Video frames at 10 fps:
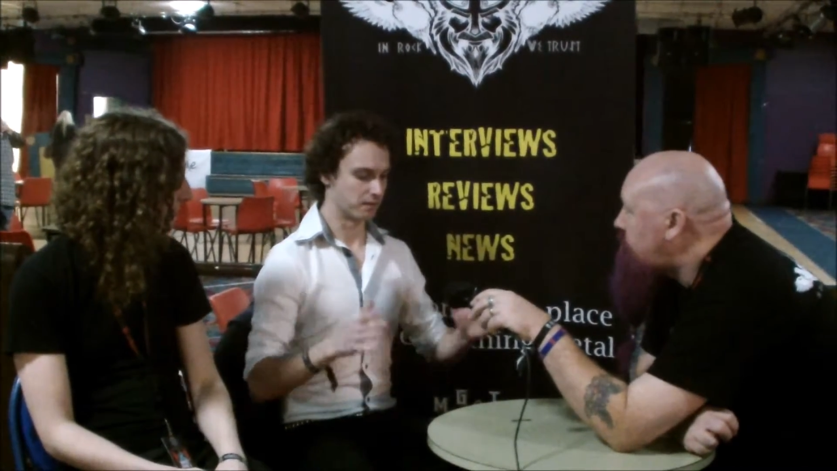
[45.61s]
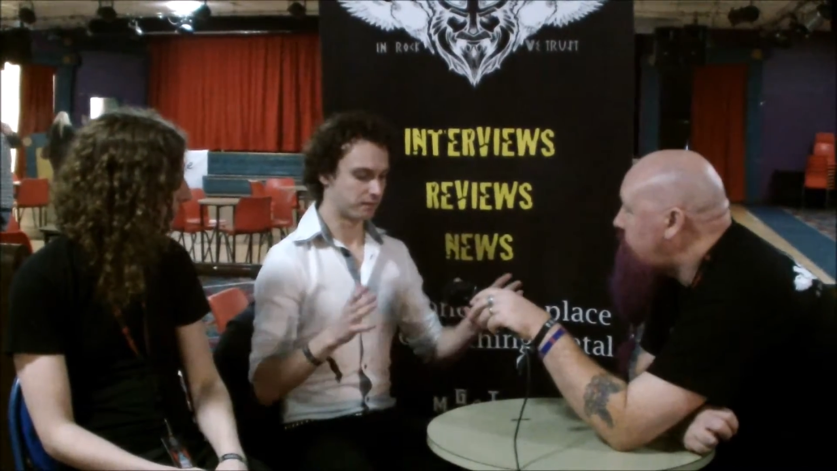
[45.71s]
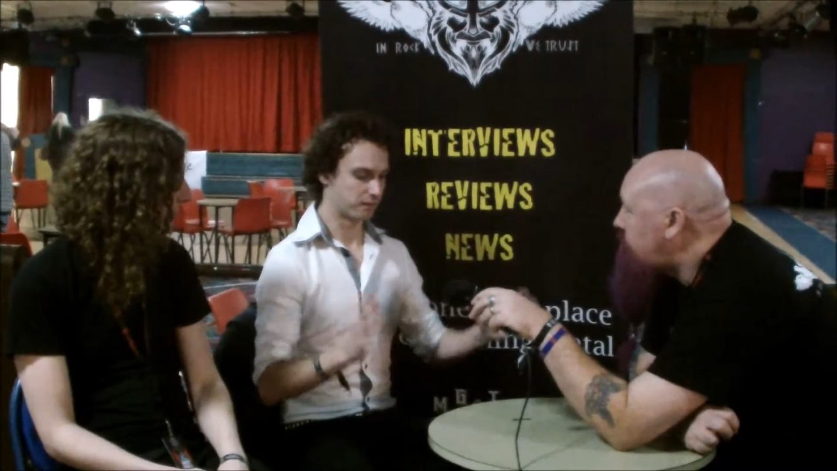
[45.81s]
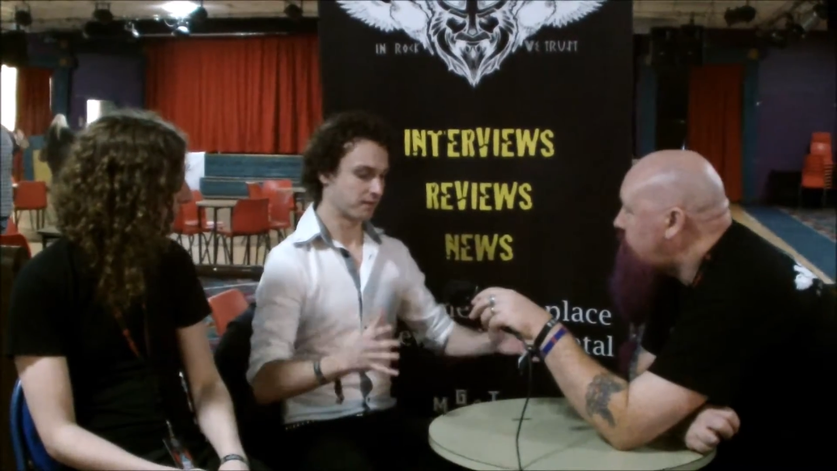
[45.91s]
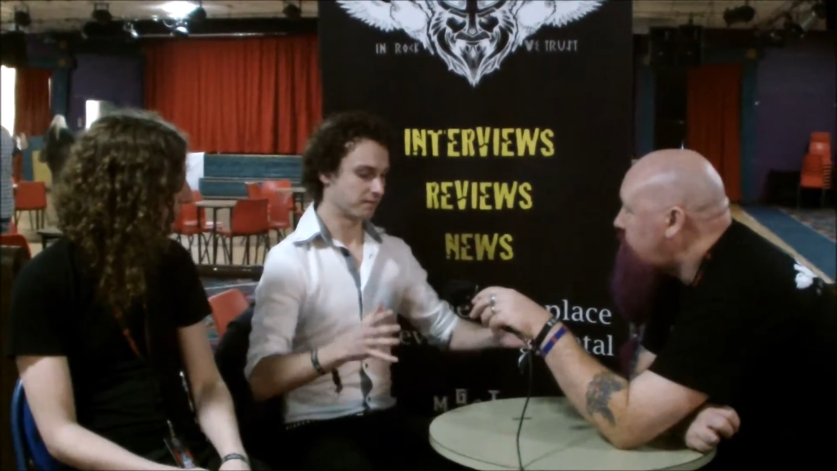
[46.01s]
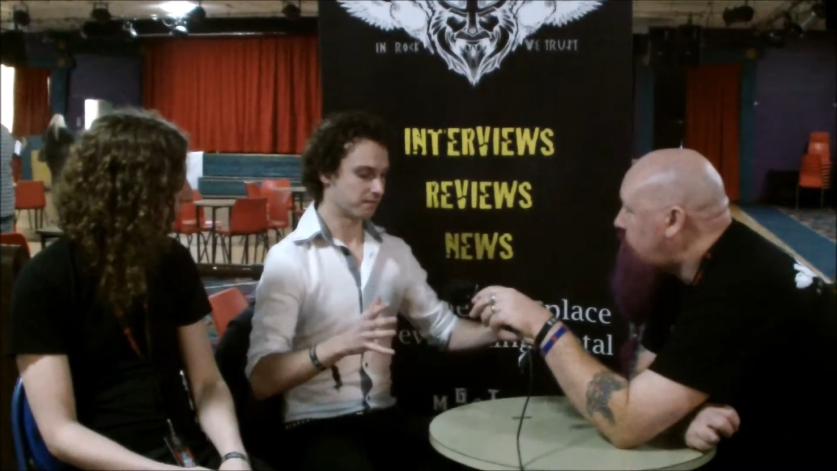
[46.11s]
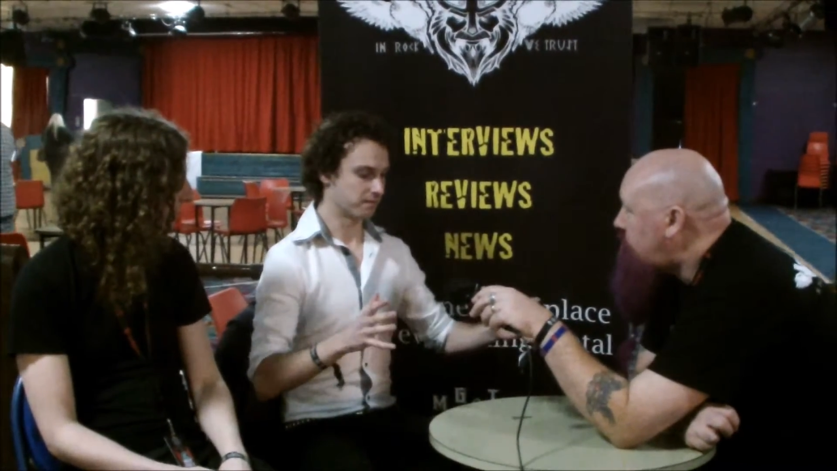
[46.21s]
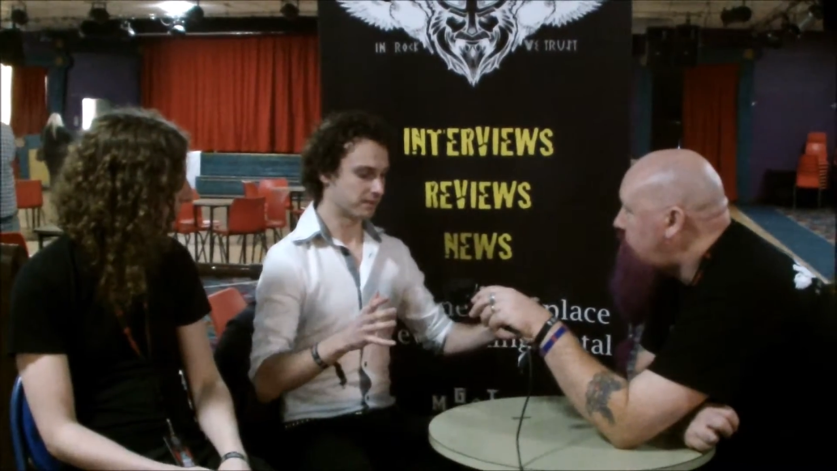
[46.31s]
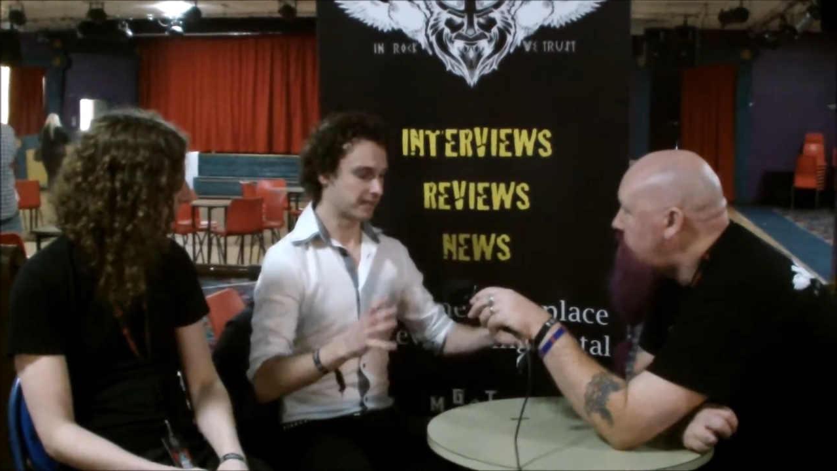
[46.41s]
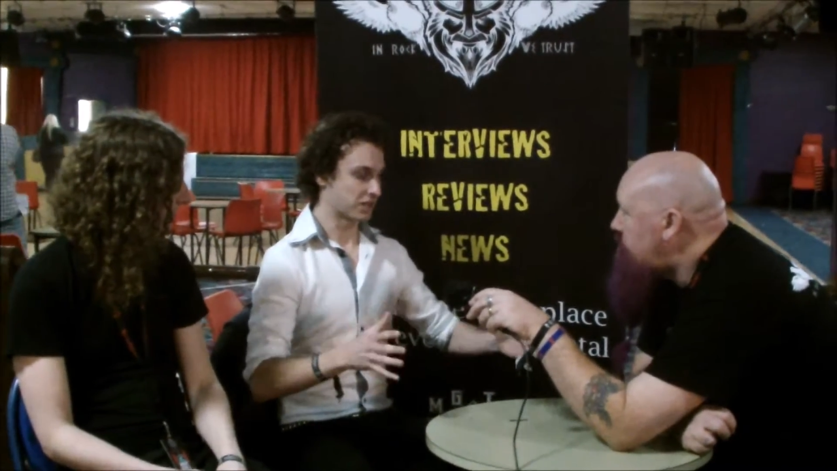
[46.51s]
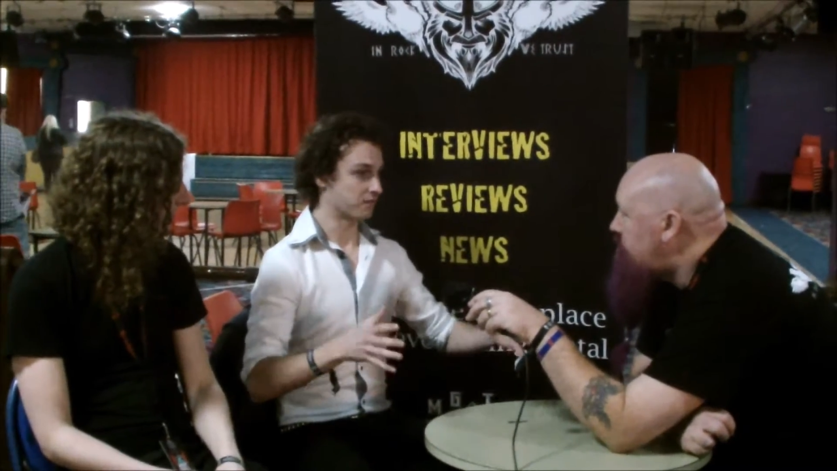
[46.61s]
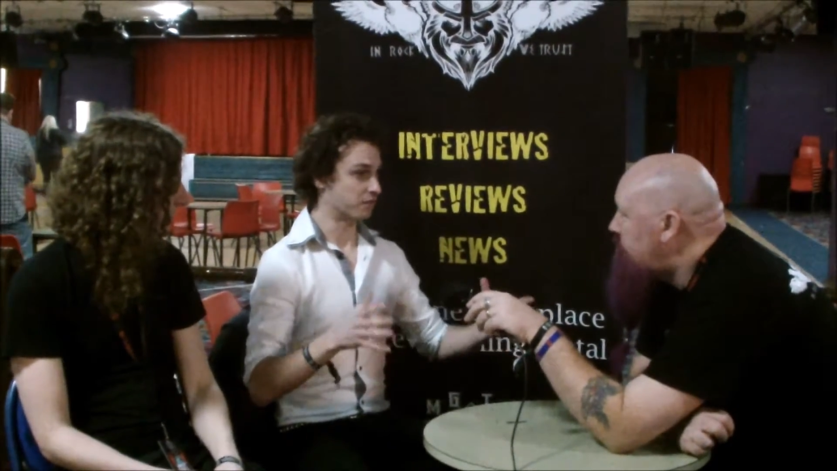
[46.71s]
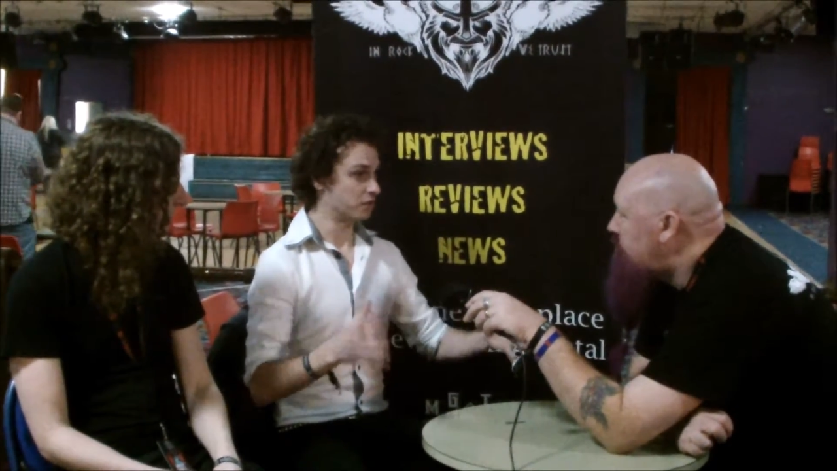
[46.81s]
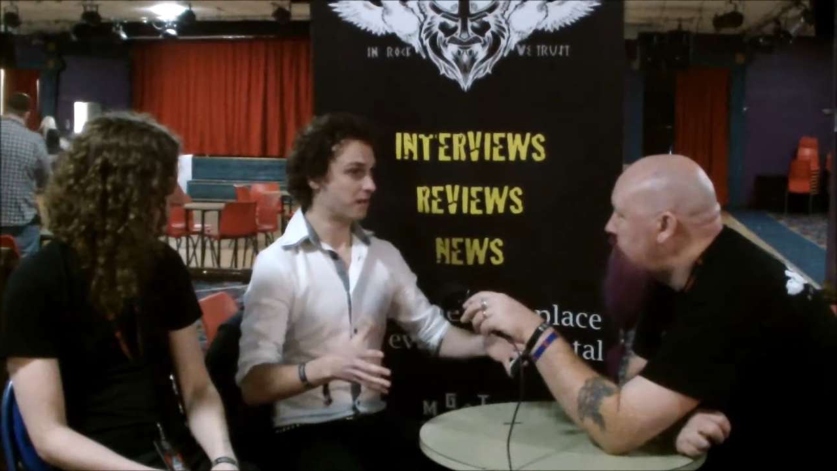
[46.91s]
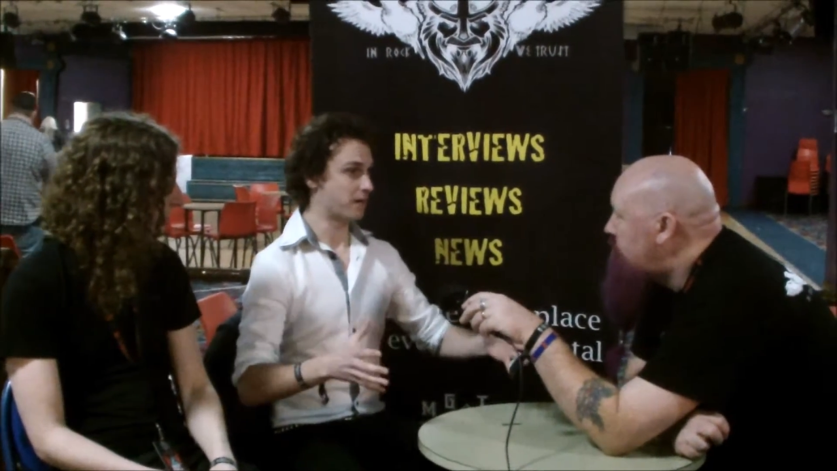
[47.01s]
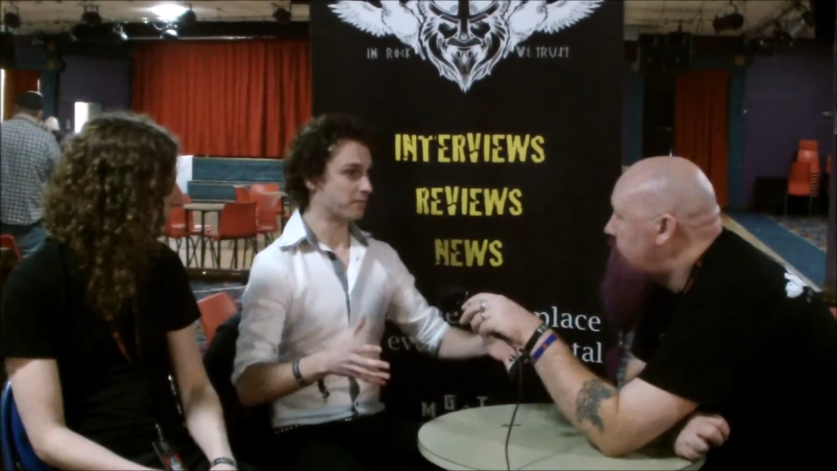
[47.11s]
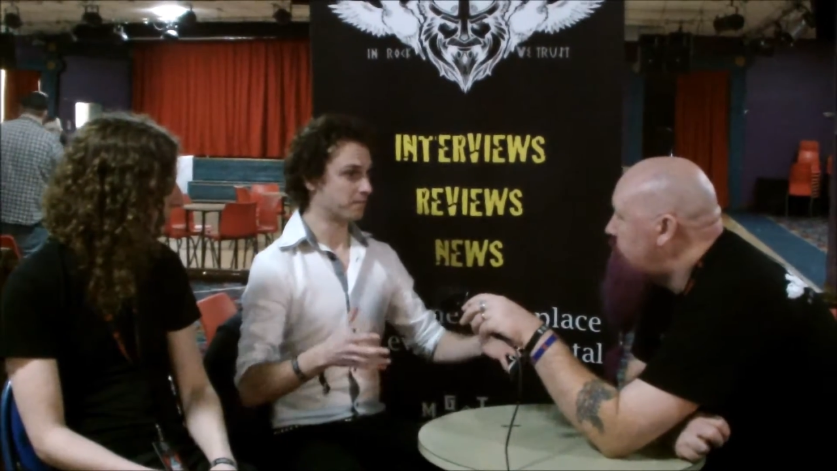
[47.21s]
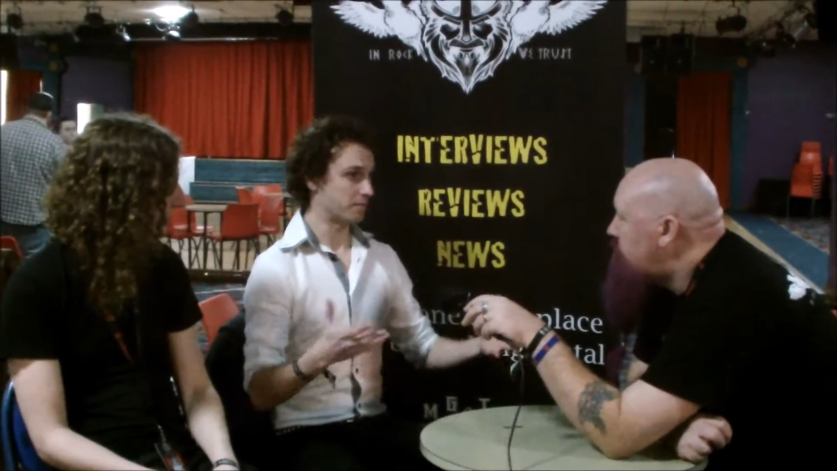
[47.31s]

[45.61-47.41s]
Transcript: front section of the new album,